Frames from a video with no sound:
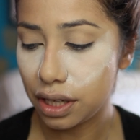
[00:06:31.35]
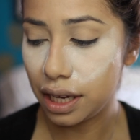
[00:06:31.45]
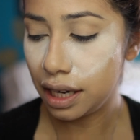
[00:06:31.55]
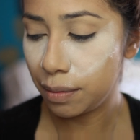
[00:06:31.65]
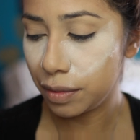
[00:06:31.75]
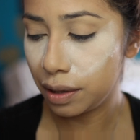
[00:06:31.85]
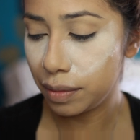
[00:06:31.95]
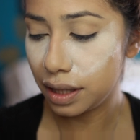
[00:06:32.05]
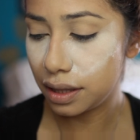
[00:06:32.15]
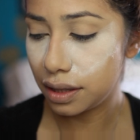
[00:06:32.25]
And I'm going
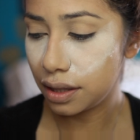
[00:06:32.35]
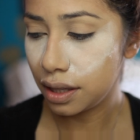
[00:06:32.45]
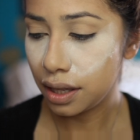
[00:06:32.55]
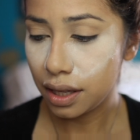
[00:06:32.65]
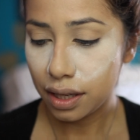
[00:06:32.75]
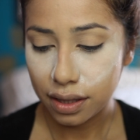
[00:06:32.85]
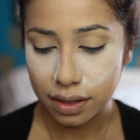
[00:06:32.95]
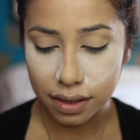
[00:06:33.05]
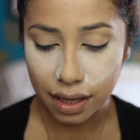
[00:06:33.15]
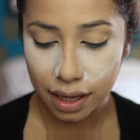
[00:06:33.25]
to be
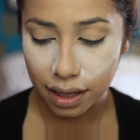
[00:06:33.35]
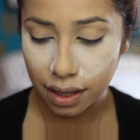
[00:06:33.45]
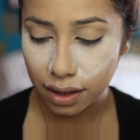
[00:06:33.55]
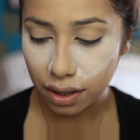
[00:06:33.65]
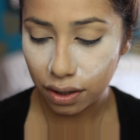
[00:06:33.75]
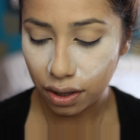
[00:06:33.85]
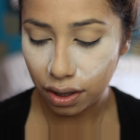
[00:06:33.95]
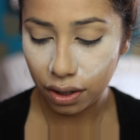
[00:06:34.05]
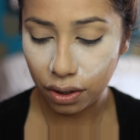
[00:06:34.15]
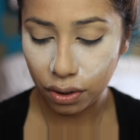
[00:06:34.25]
taking the
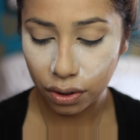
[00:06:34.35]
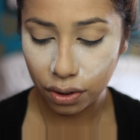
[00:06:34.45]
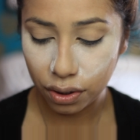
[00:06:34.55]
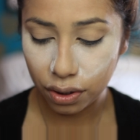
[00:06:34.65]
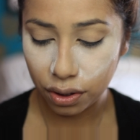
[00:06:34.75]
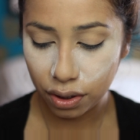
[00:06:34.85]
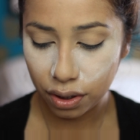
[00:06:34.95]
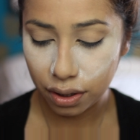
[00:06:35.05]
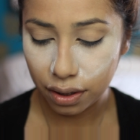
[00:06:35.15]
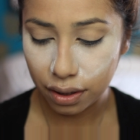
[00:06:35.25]
color